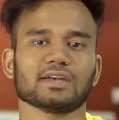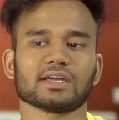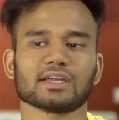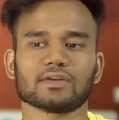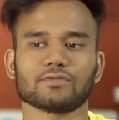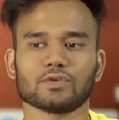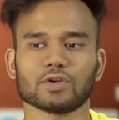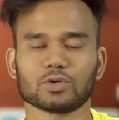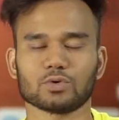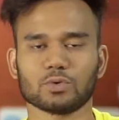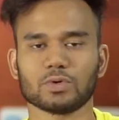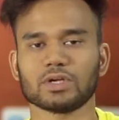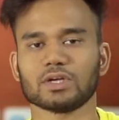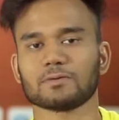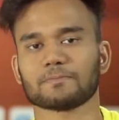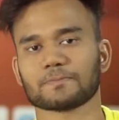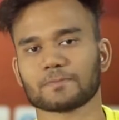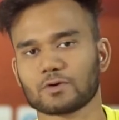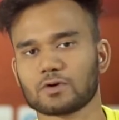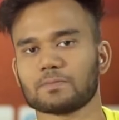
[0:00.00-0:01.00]
like if you're doing
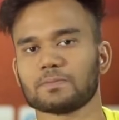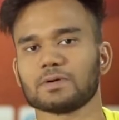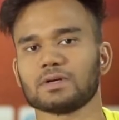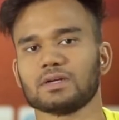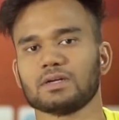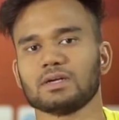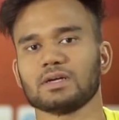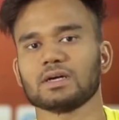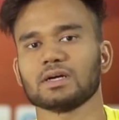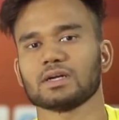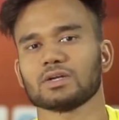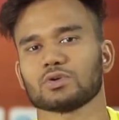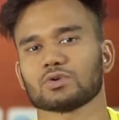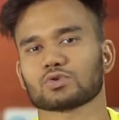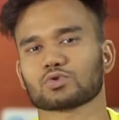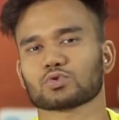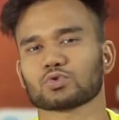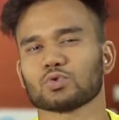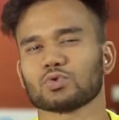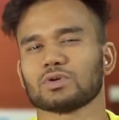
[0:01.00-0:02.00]
it properly your
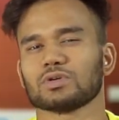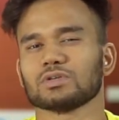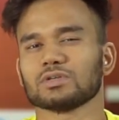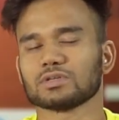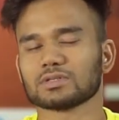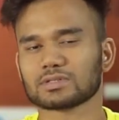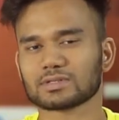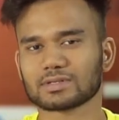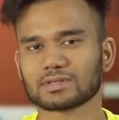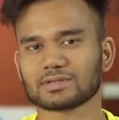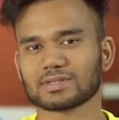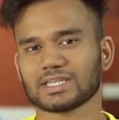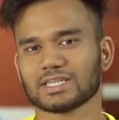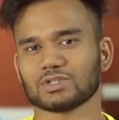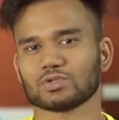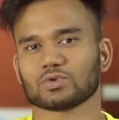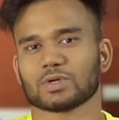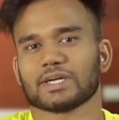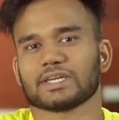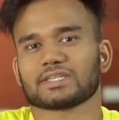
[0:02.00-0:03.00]
shoulders
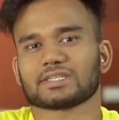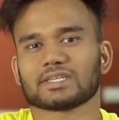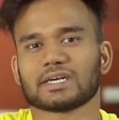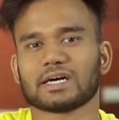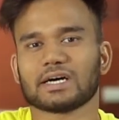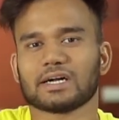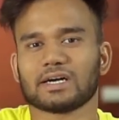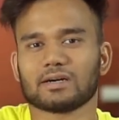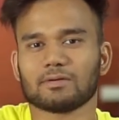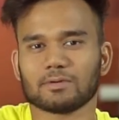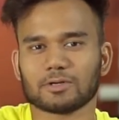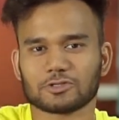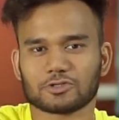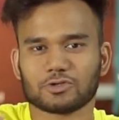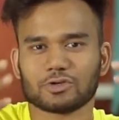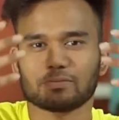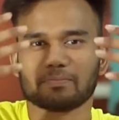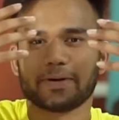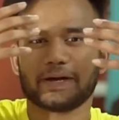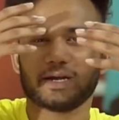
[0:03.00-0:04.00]
tend to get tired because
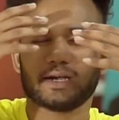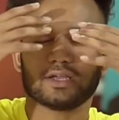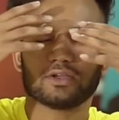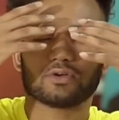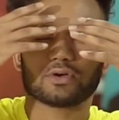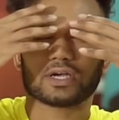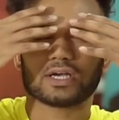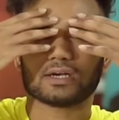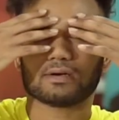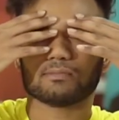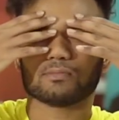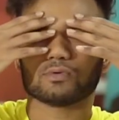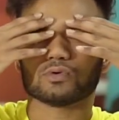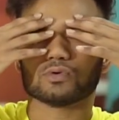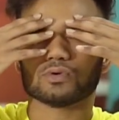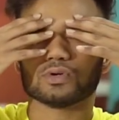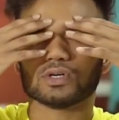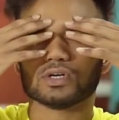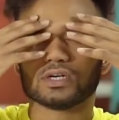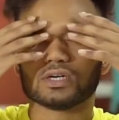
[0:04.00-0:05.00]
you're bending your
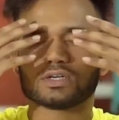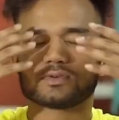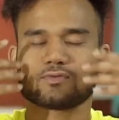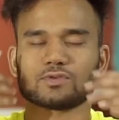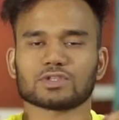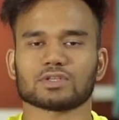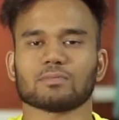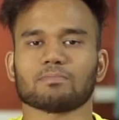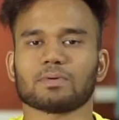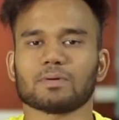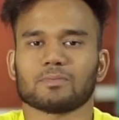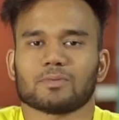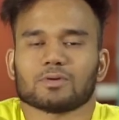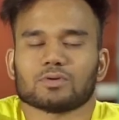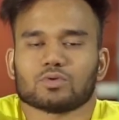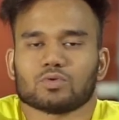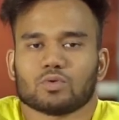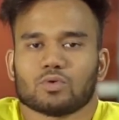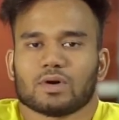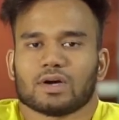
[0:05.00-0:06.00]
elbow for some
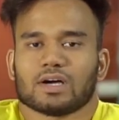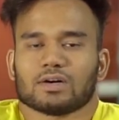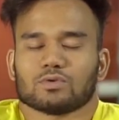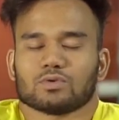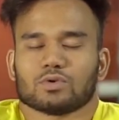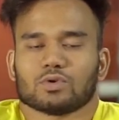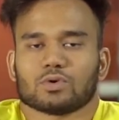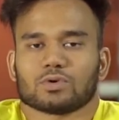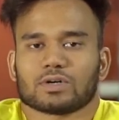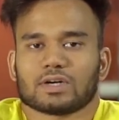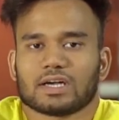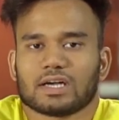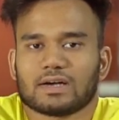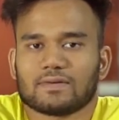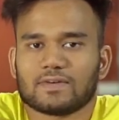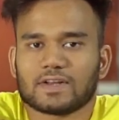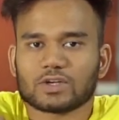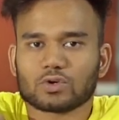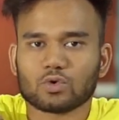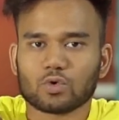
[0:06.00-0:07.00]
people who, ha- who don't
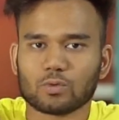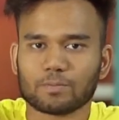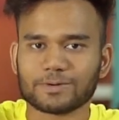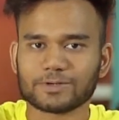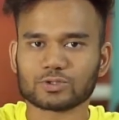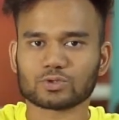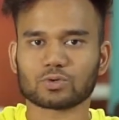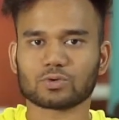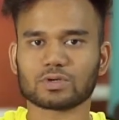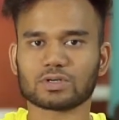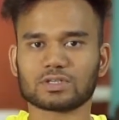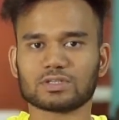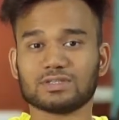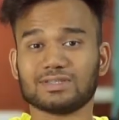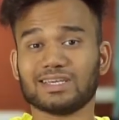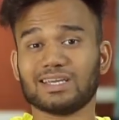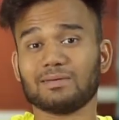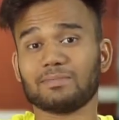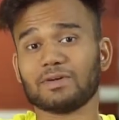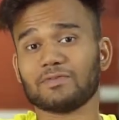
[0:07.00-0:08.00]
have like open shoulders
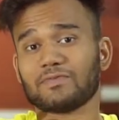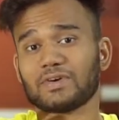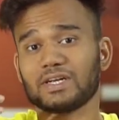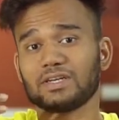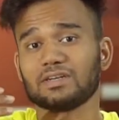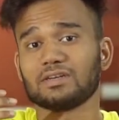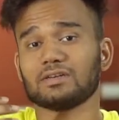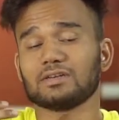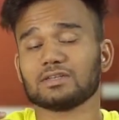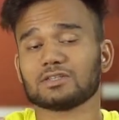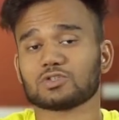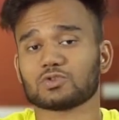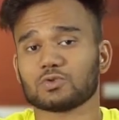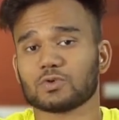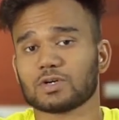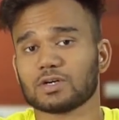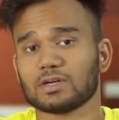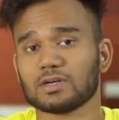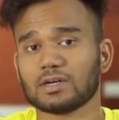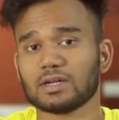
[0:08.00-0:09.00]
they may find it
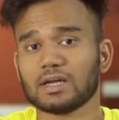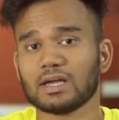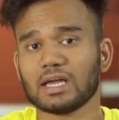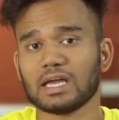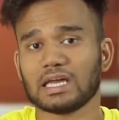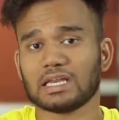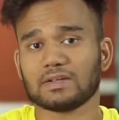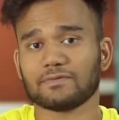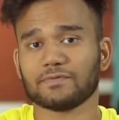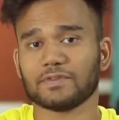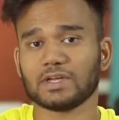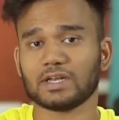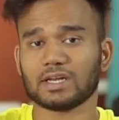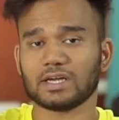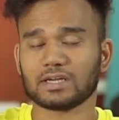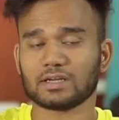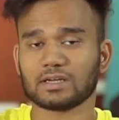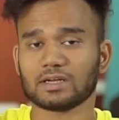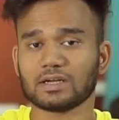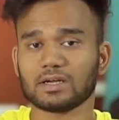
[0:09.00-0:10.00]
struggle and if they
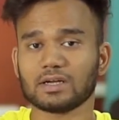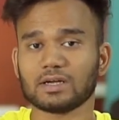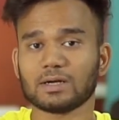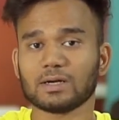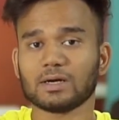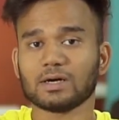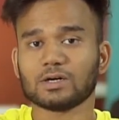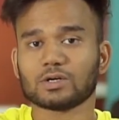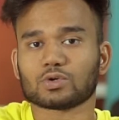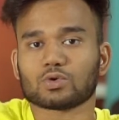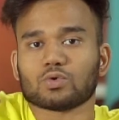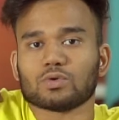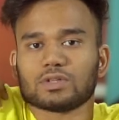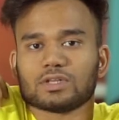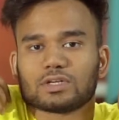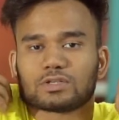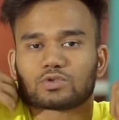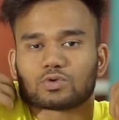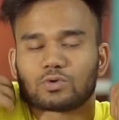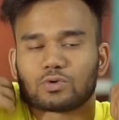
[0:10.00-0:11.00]
like roll
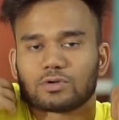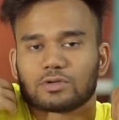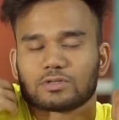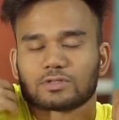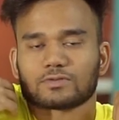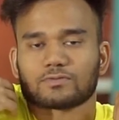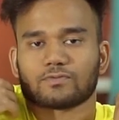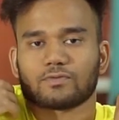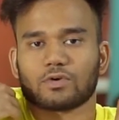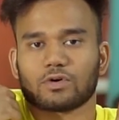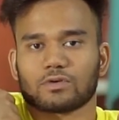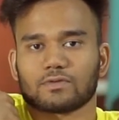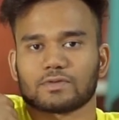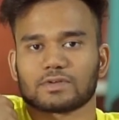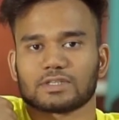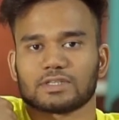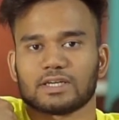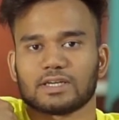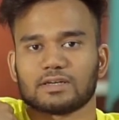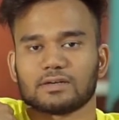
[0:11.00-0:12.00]
their shoulders
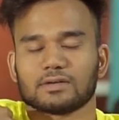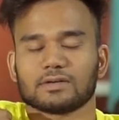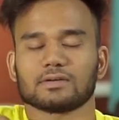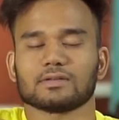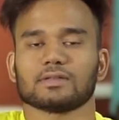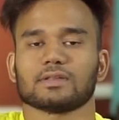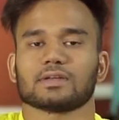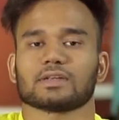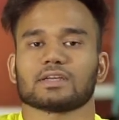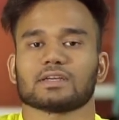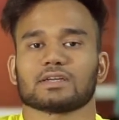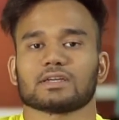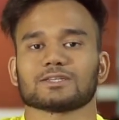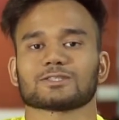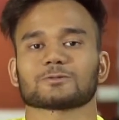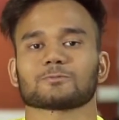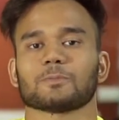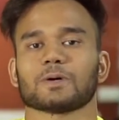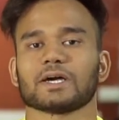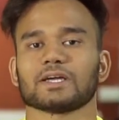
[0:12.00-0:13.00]
forward then their
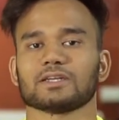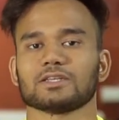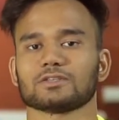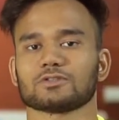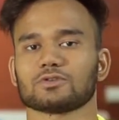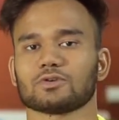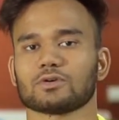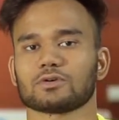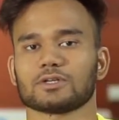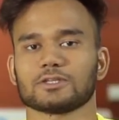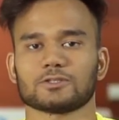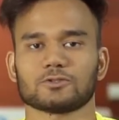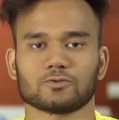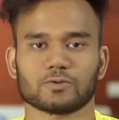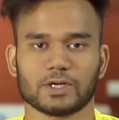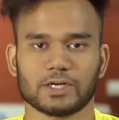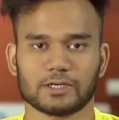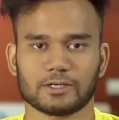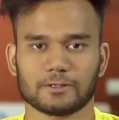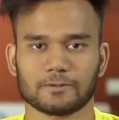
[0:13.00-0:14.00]
spine is not
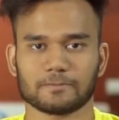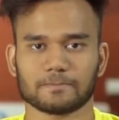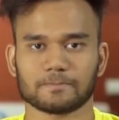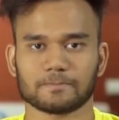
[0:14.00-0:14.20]
straight